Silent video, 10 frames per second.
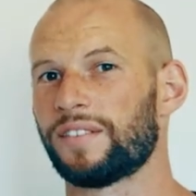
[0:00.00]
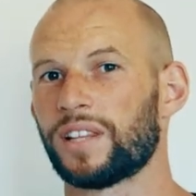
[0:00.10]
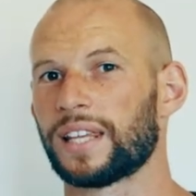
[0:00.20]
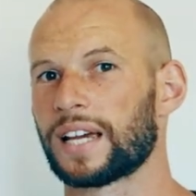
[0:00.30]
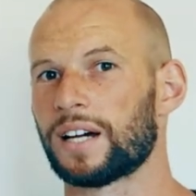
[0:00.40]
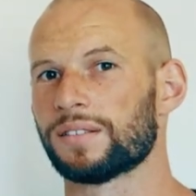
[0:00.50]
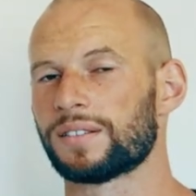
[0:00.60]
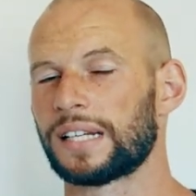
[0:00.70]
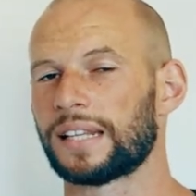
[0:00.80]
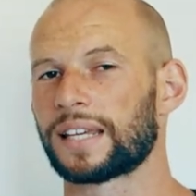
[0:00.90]
anything
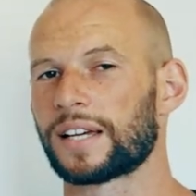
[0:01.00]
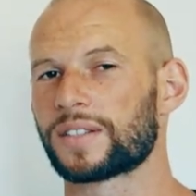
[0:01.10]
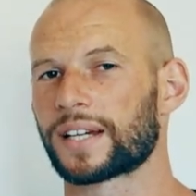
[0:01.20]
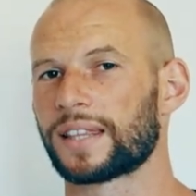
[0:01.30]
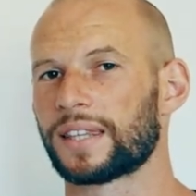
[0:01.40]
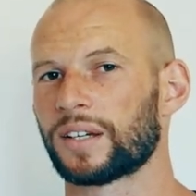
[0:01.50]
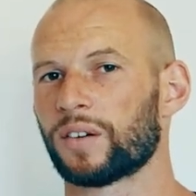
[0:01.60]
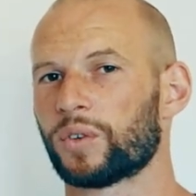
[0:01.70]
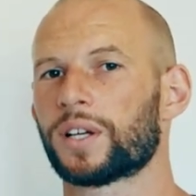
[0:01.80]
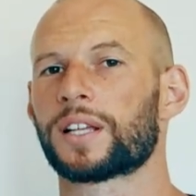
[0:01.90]
else I can think
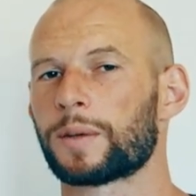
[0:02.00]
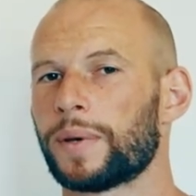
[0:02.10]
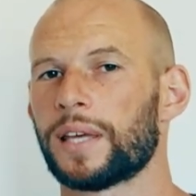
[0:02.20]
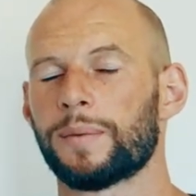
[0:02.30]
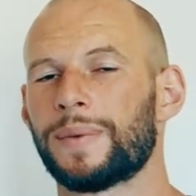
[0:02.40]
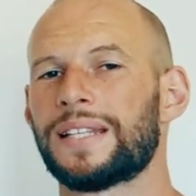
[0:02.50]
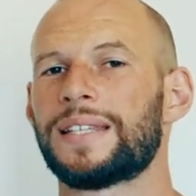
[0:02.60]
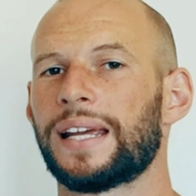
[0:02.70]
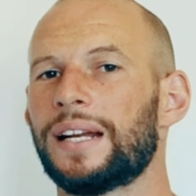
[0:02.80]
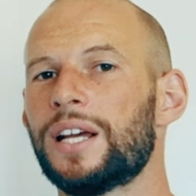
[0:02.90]
of. We're going to compare them
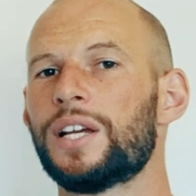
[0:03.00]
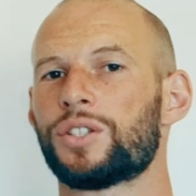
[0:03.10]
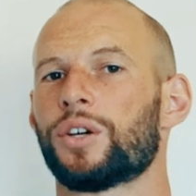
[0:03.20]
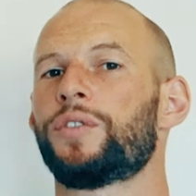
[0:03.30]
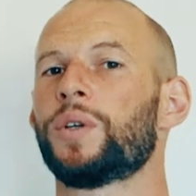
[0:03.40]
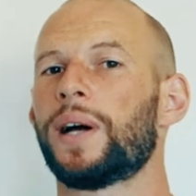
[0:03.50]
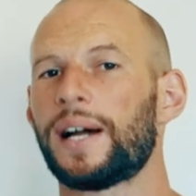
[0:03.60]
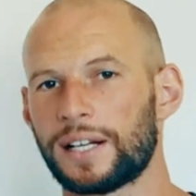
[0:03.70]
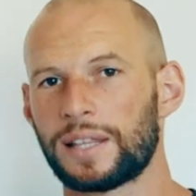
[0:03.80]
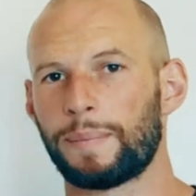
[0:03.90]
head to head. So if you
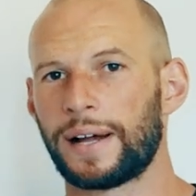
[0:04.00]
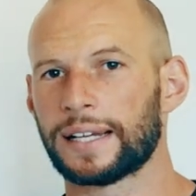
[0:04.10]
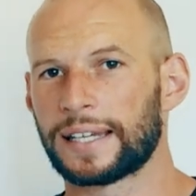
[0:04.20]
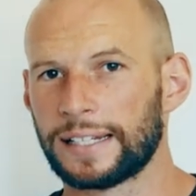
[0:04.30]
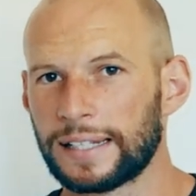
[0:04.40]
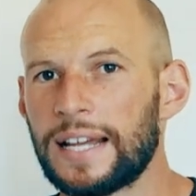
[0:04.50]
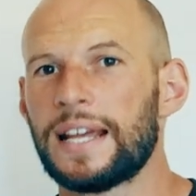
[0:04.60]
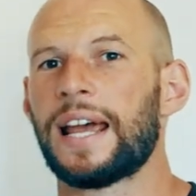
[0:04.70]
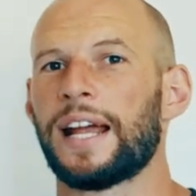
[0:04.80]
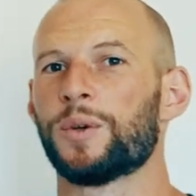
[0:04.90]
are in the market
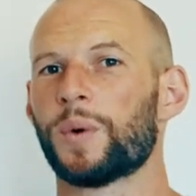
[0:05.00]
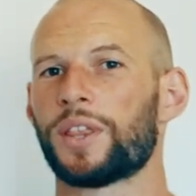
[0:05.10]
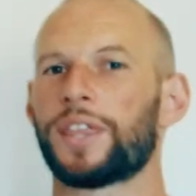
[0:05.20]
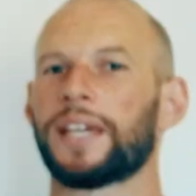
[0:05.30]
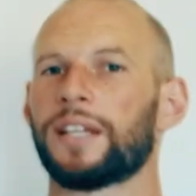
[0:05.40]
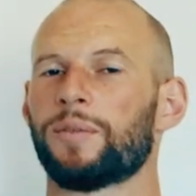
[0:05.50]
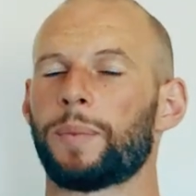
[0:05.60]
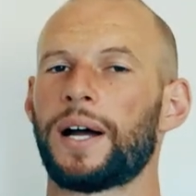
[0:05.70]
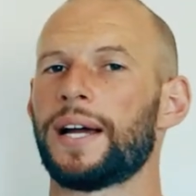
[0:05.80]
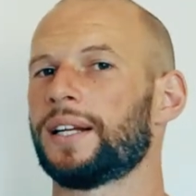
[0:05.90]
and you were thinking of
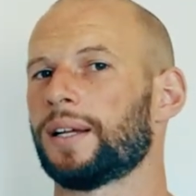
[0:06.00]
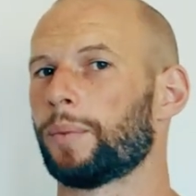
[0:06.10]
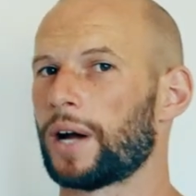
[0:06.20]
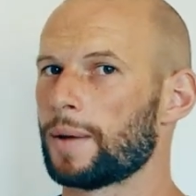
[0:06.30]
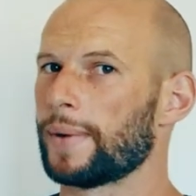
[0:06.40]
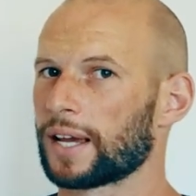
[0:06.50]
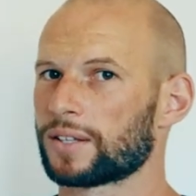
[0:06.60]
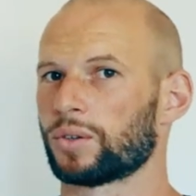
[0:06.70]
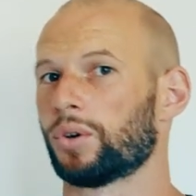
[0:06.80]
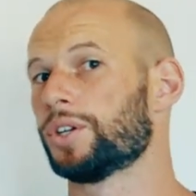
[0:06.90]
buying a
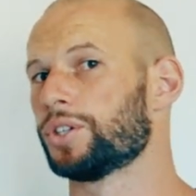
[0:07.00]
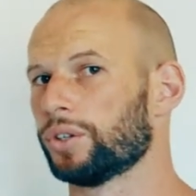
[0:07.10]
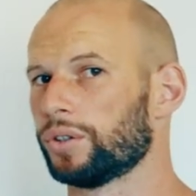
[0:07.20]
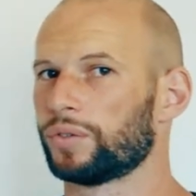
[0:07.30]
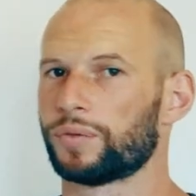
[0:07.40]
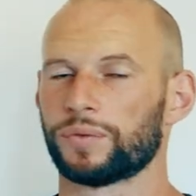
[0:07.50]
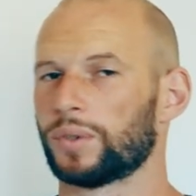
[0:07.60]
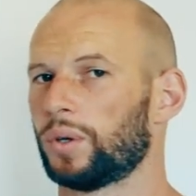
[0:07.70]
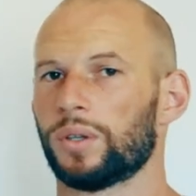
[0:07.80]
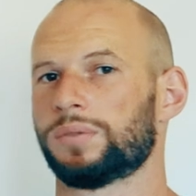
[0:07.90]
BioMax or a Joovv
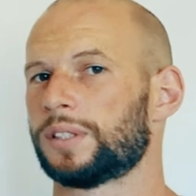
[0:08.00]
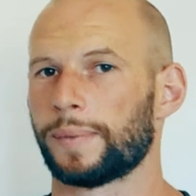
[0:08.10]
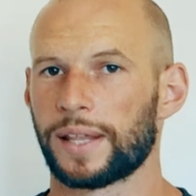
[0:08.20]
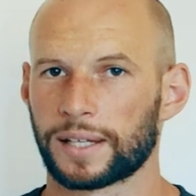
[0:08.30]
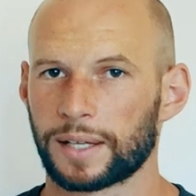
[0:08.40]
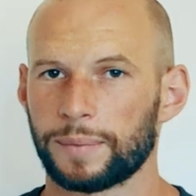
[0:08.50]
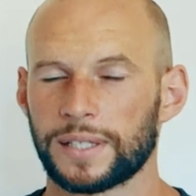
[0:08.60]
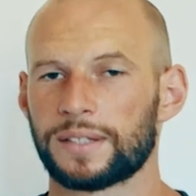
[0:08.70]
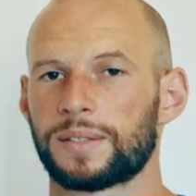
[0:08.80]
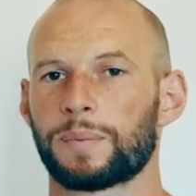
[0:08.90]
or some other
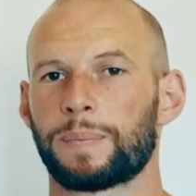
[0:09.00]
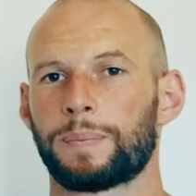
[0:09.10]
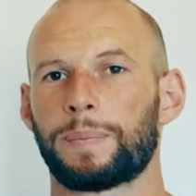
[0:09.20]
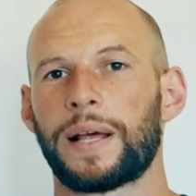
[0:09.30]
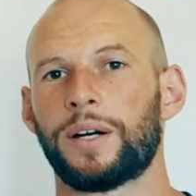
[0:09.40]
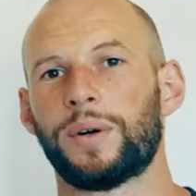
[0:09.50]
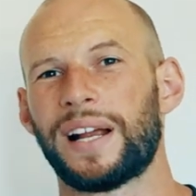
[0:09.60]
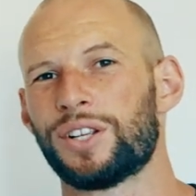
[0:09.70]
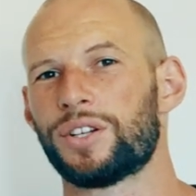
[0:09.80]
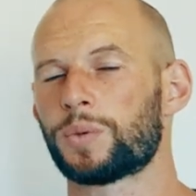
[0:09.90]
company's panel
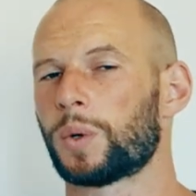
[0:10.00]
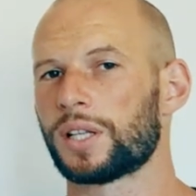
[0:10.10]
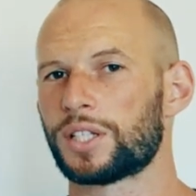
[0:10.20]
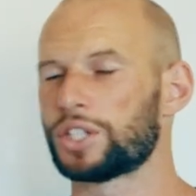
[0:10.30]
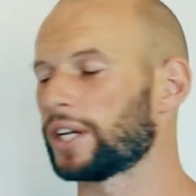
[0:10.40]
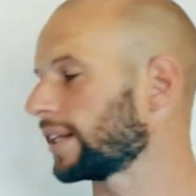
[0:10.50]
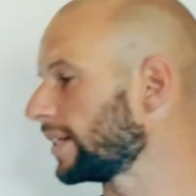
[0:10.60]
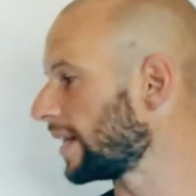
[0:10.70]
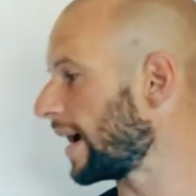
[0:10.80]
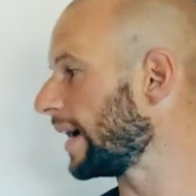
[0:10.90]
and you just wanted to check
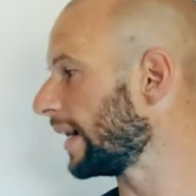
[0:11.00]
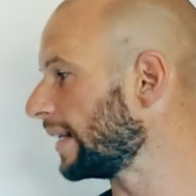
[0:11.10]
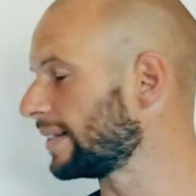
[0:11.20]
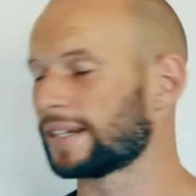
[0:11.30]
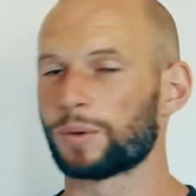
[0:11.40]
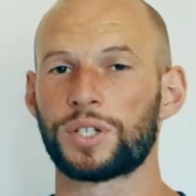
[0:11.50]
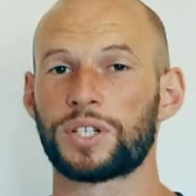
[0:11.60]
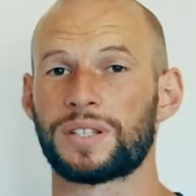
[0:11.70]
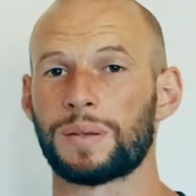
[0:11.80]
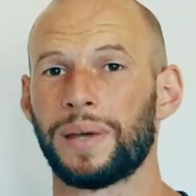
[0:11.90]
these out and see
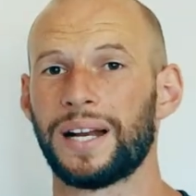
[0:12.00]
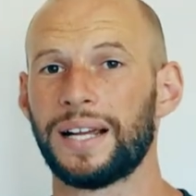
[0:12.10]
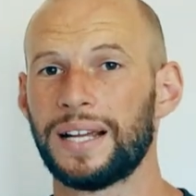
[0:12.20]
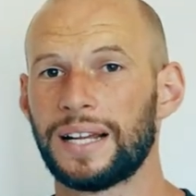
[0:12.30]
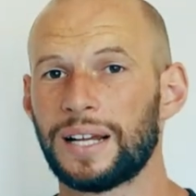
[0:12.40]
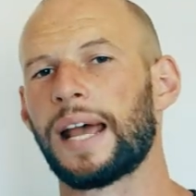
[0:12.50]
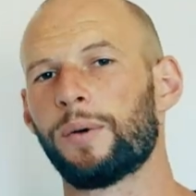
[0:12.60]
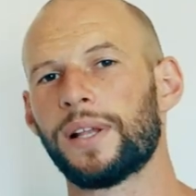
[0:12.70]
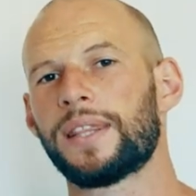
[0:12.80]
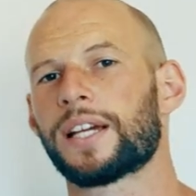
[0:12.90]
which is the better,
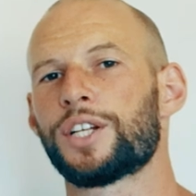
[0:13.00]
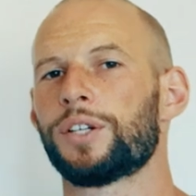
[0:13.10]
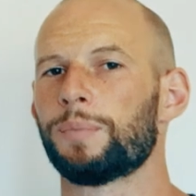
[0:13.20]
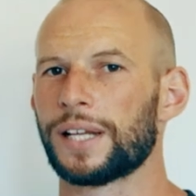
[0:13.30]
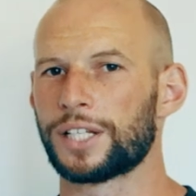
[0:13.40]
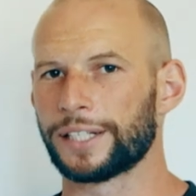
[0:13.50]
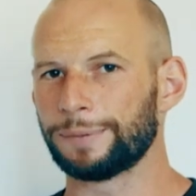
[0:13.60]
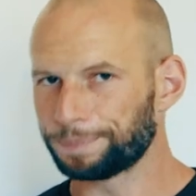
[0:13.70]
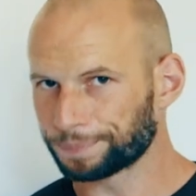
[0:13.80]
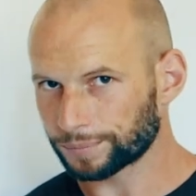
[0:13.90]
and one thing I should
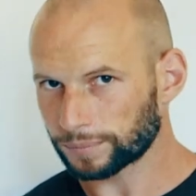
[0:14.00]
mention,